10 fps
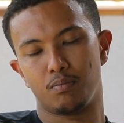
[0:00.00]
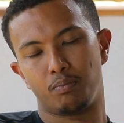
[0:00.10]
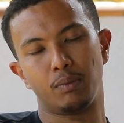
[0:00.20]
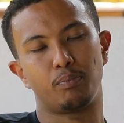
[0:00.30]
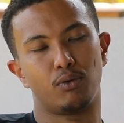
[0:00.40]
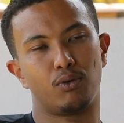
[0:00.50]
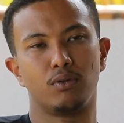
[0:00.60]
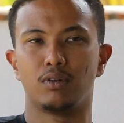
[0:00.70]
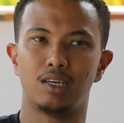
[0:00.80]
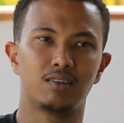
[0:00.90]
people,
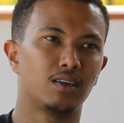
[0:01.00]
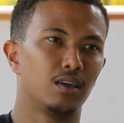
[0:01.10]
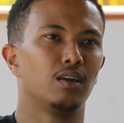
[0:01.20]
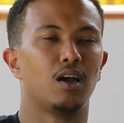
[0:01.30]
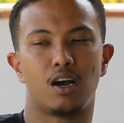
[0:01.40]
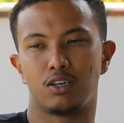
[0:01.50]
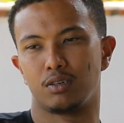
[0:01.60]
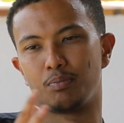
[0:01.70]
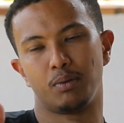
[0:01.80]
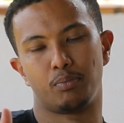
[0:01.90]
let's say
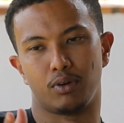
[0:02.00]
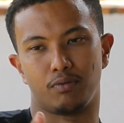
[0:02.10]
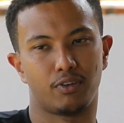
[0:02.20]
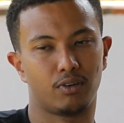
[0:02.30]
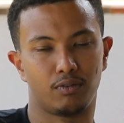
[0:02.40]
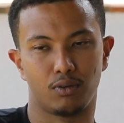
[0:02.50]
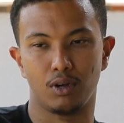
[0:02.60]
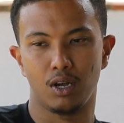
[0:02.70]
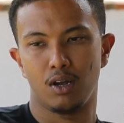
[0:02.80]
100 people in front of you,